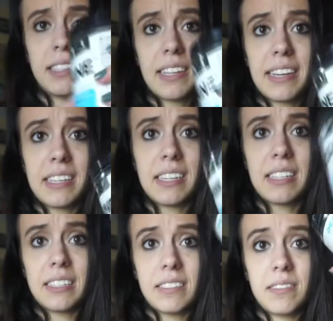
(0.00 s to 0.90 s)
Like,
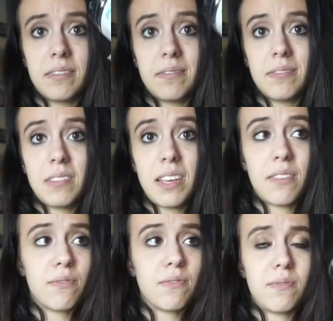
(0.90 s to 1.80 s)

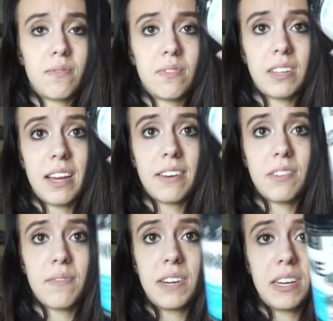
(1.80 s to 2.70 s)
I
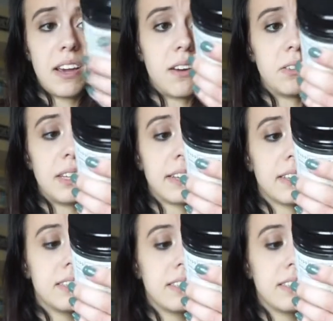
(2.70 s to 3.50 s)
don't even know, like,